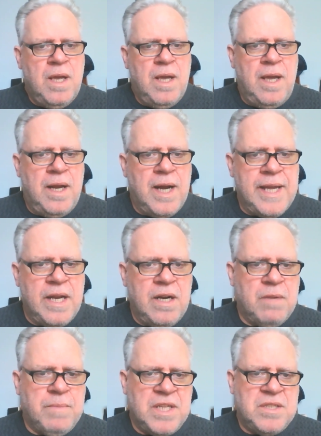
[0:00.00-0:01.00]
and I get
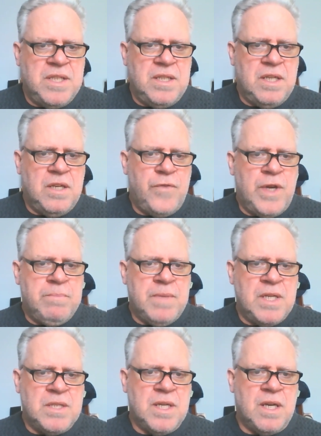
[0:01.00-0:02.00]
out of my seat to defend
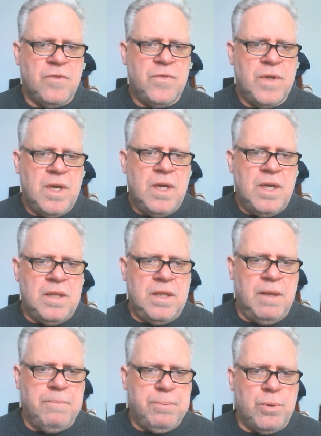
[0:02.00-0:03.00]
myself,
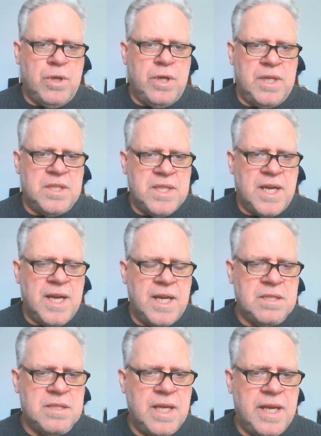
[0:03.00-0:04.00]
the employer
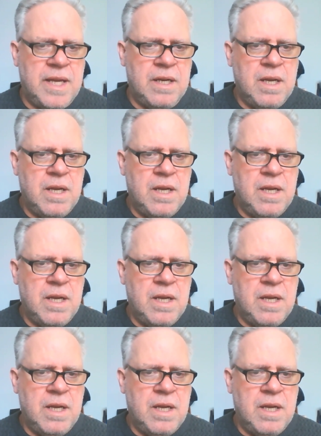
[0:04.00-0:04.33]
decides that